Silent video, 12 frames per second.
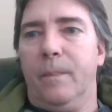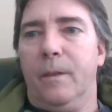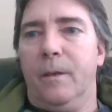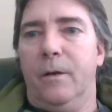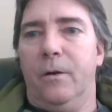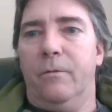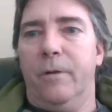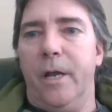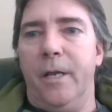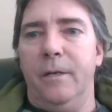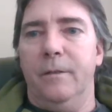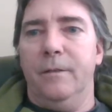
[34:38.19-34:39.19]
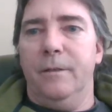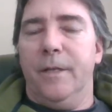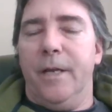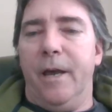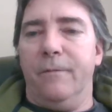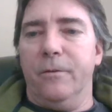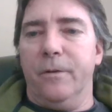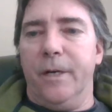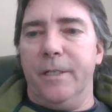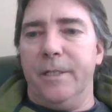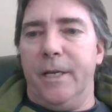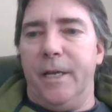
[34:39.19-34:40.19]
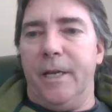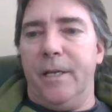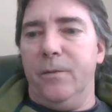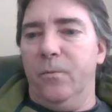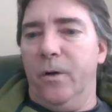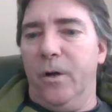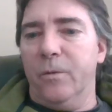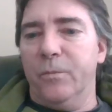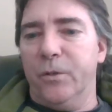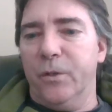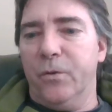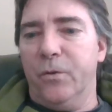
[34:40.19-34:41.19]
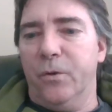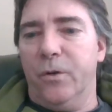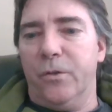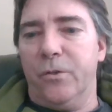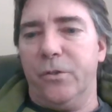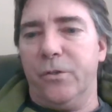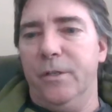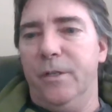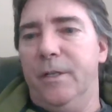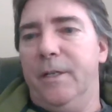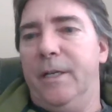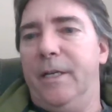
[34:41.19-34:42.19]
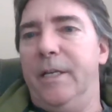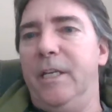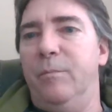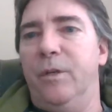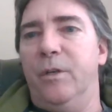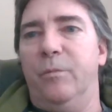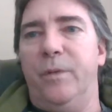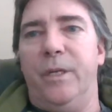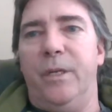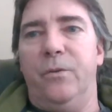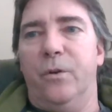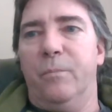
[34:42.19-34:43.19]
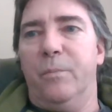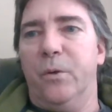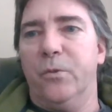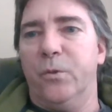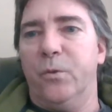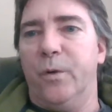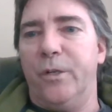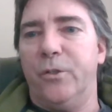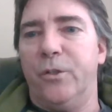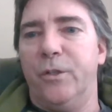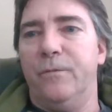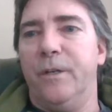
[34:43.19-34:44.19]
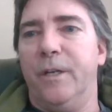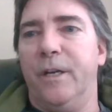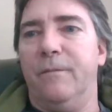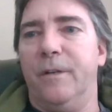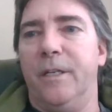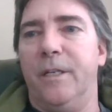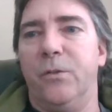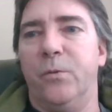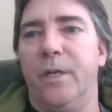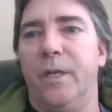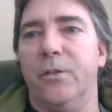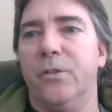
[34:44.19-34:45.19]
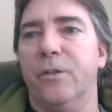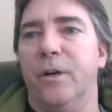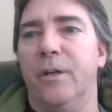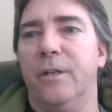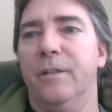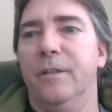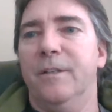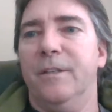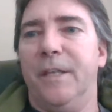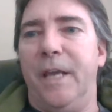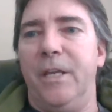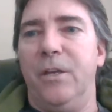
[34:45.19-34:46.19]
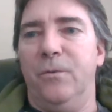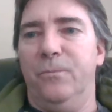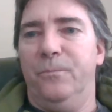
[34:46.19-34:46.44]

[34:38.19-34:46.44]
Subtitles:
All right. Have a great day. Welcome to the course, and email me or post a question if you have any as we get started. Thank you.